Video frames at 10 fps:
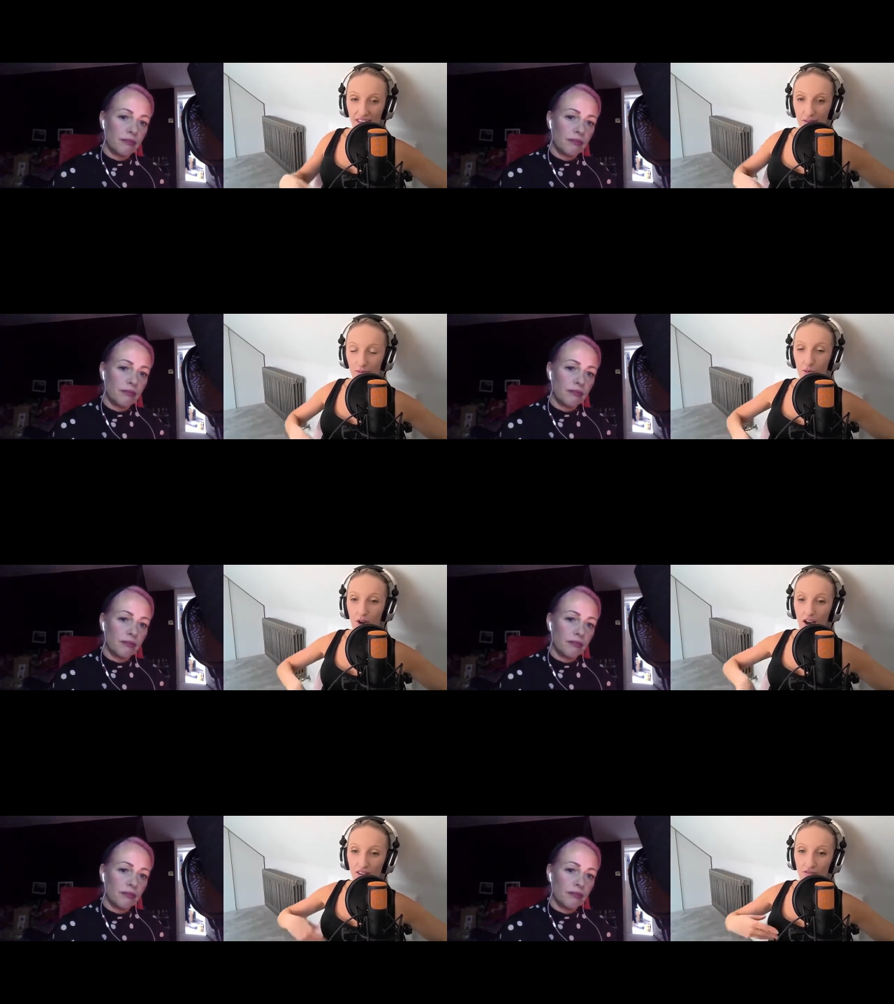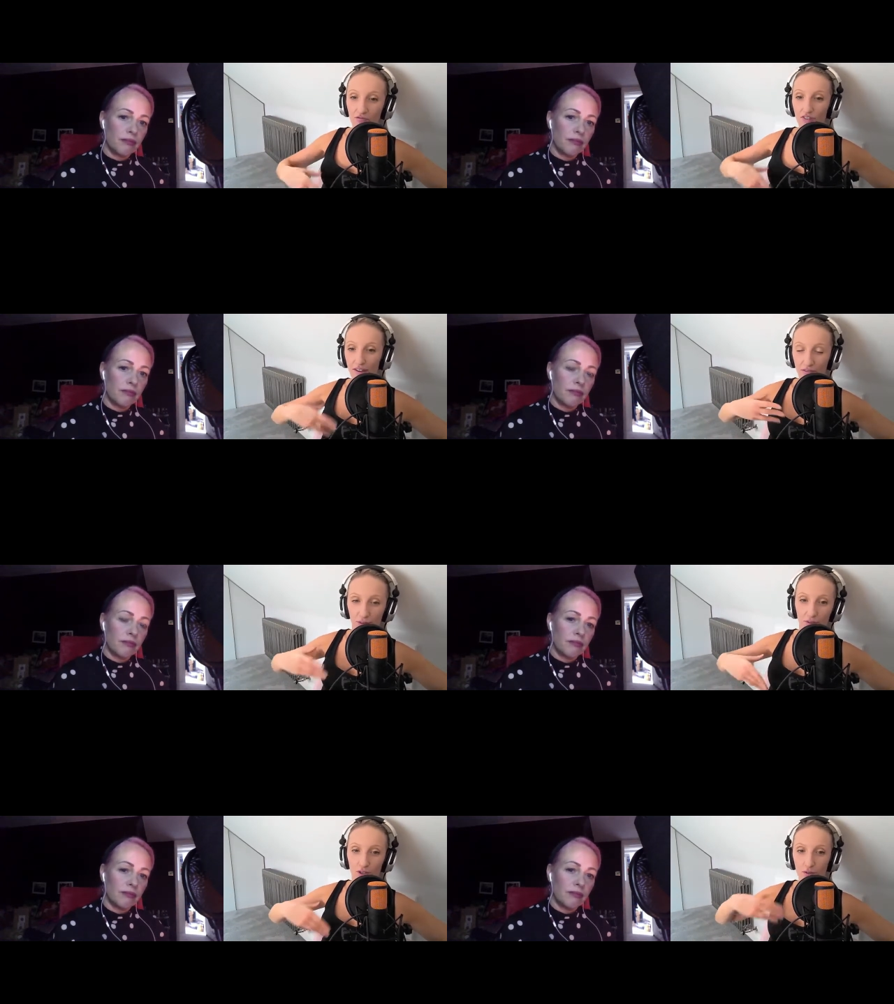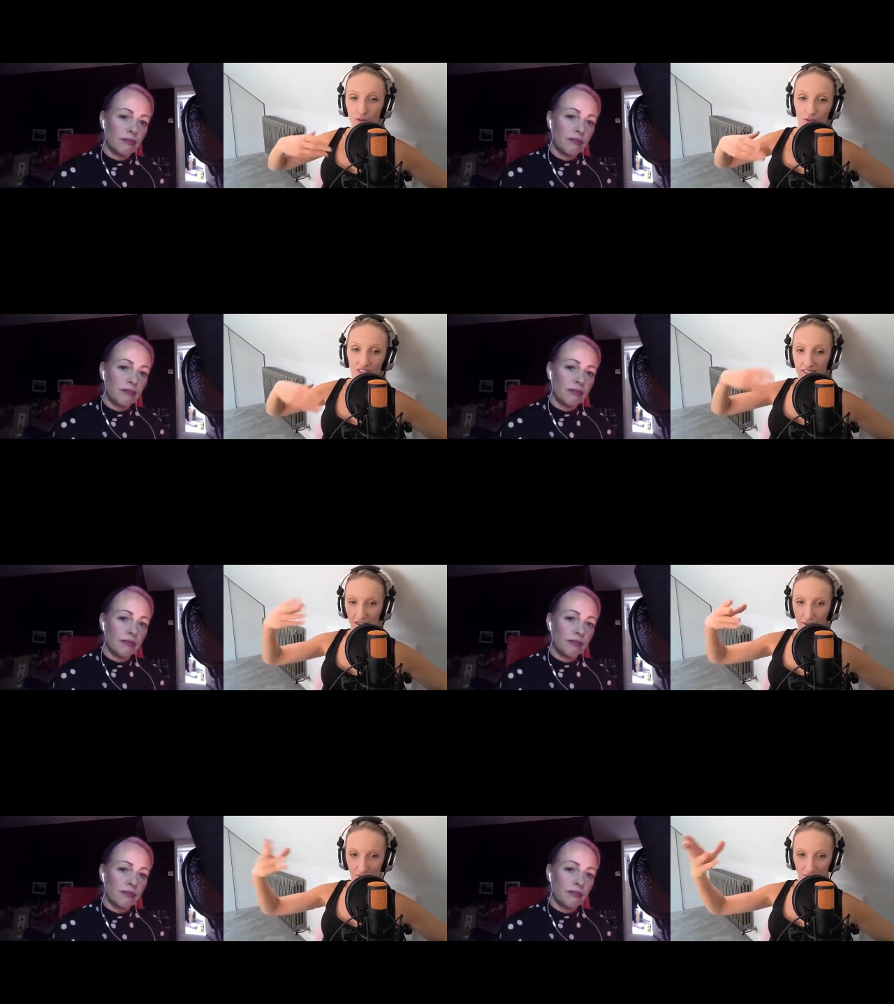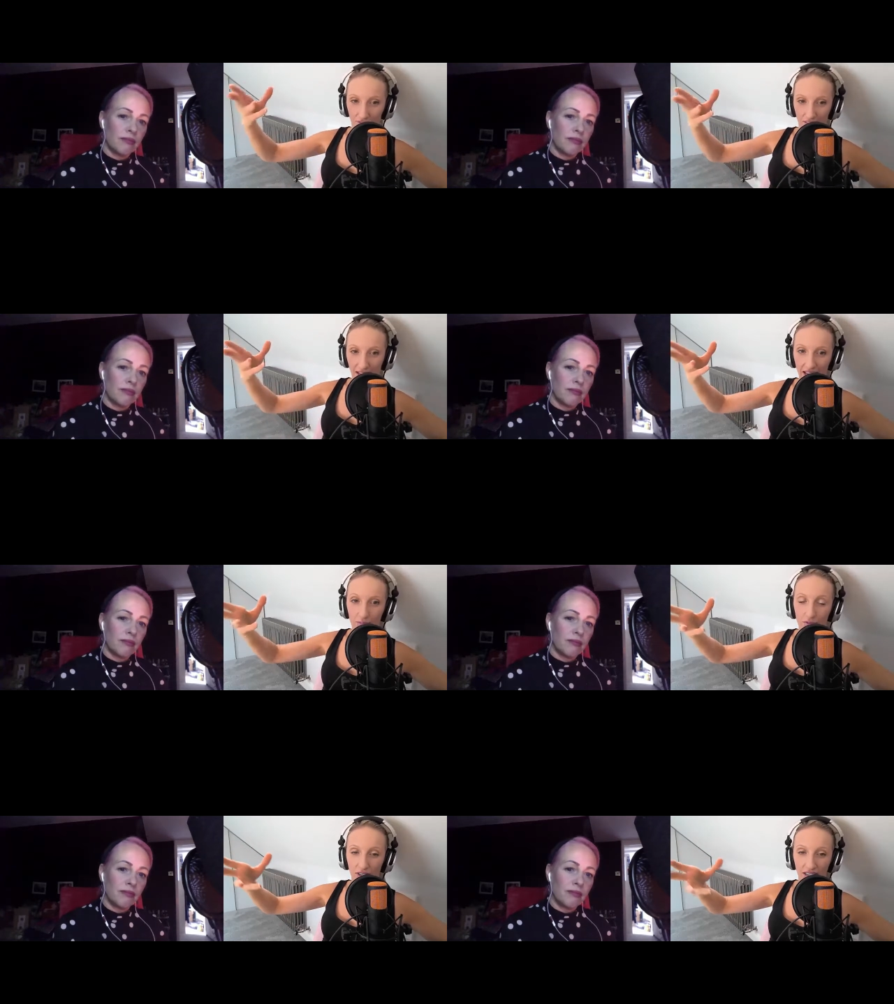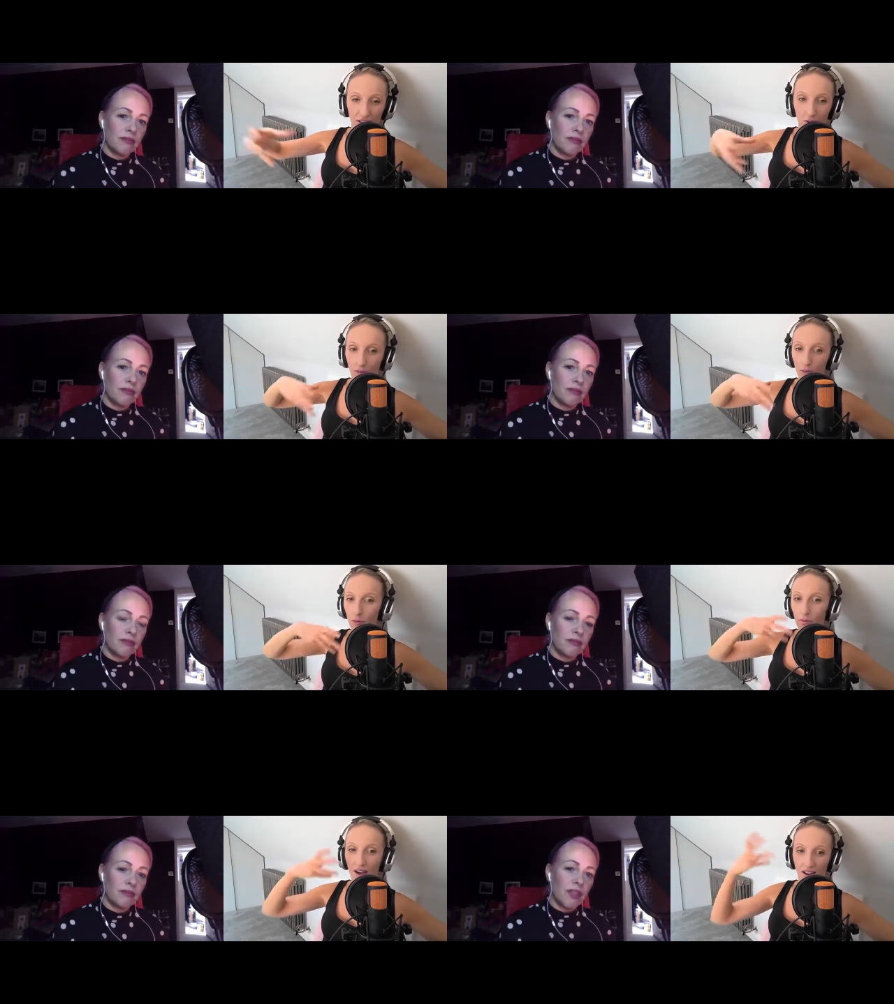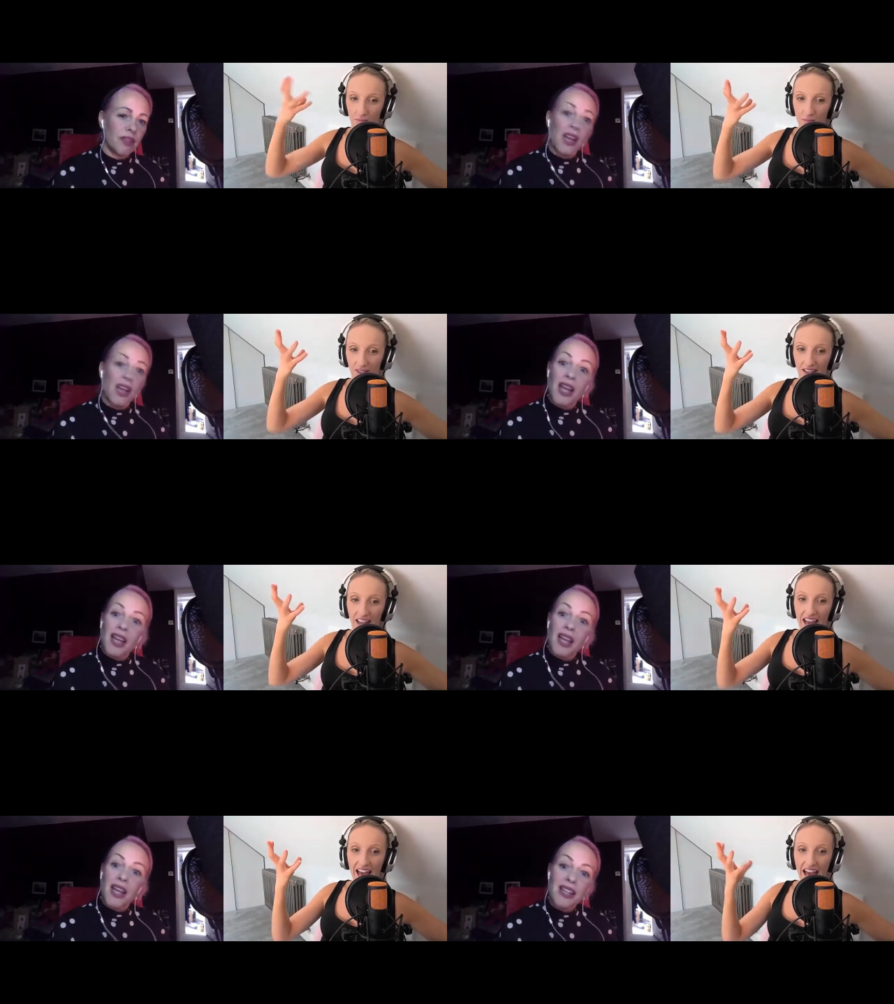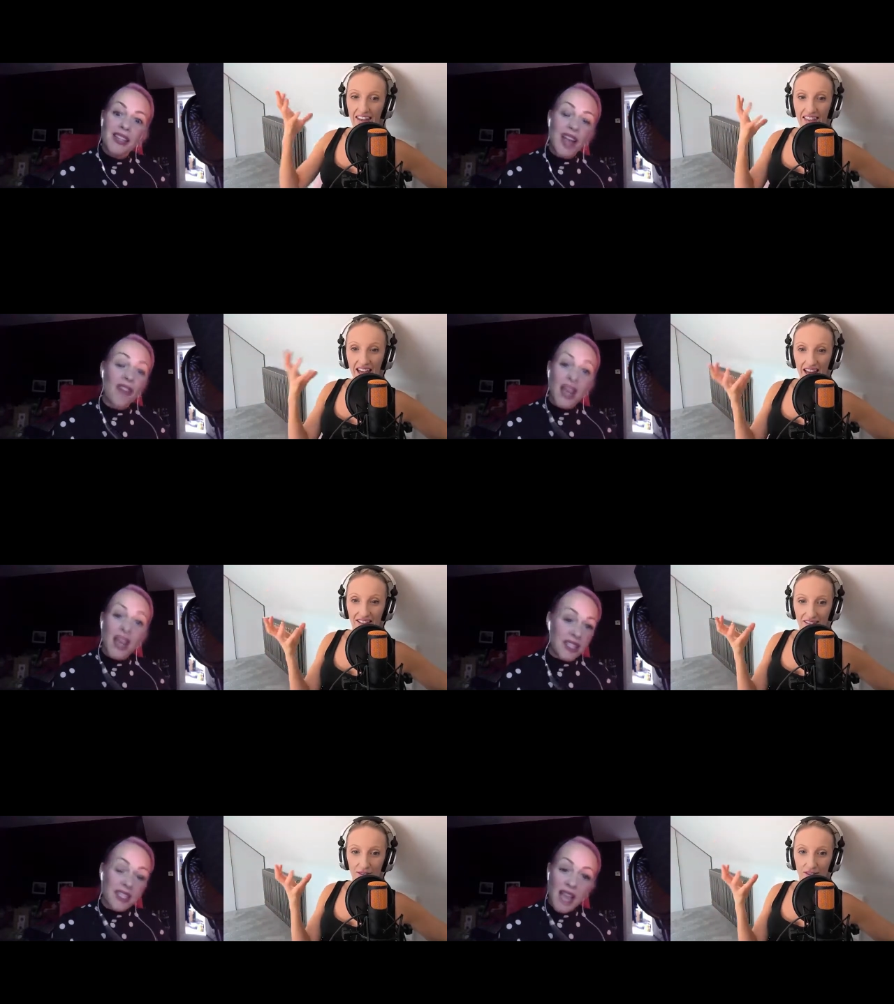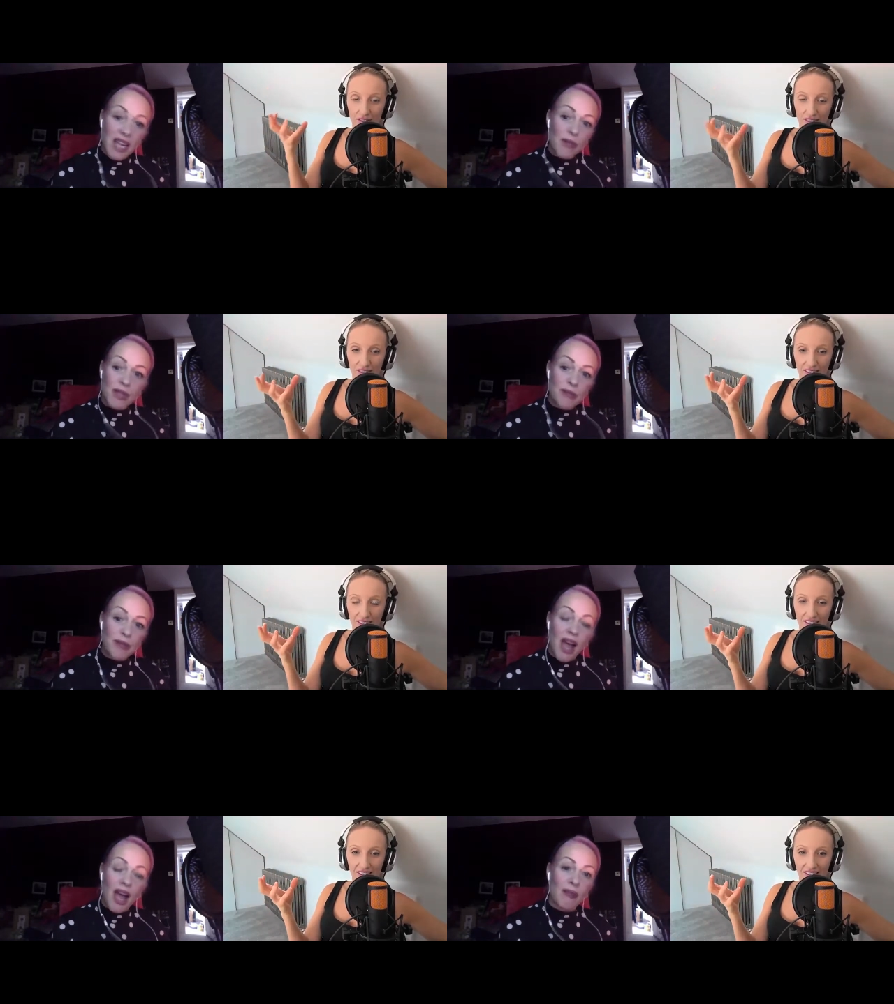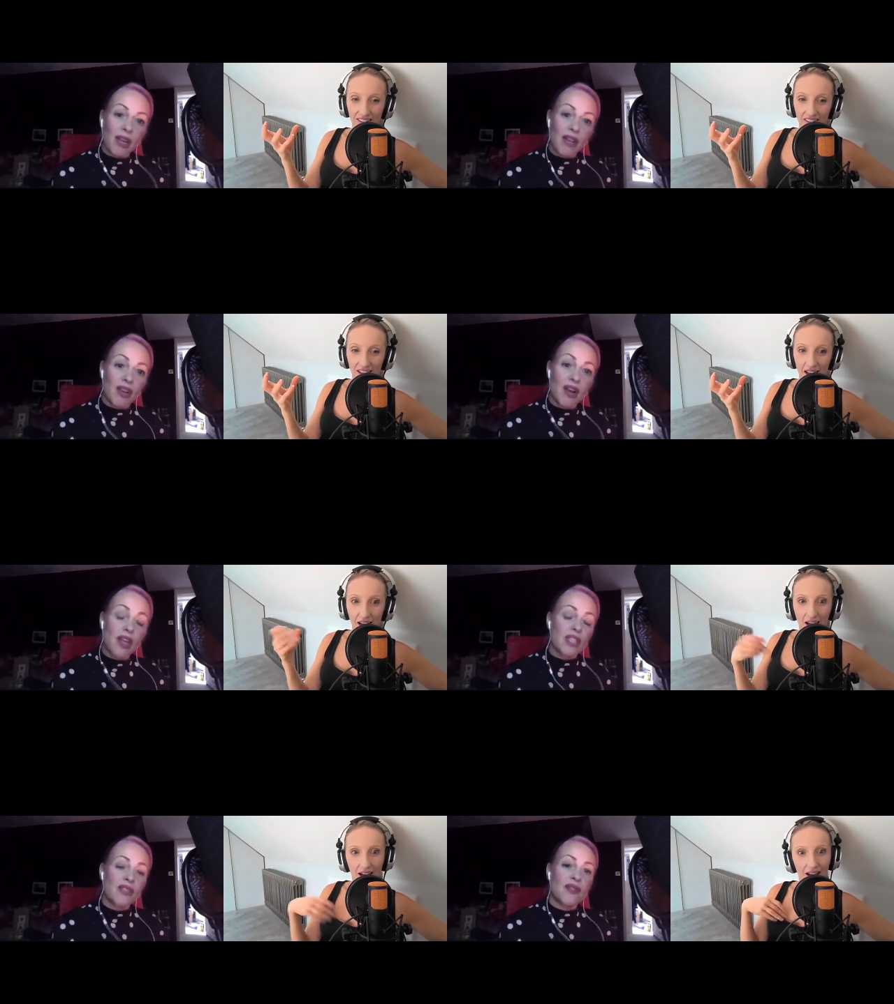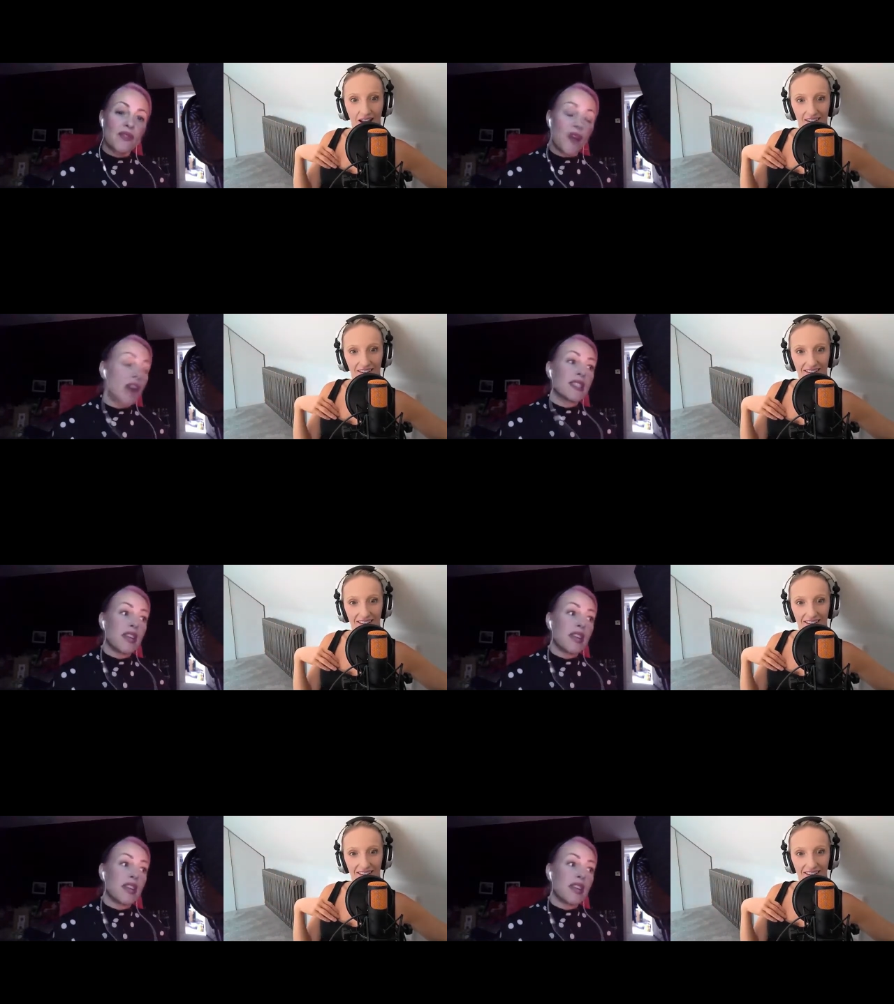Speaker 1: it will unravel yourself and bring it all up. And, and that's, that's, exactly
Speaker 2: what's been happening the last, I'd say, the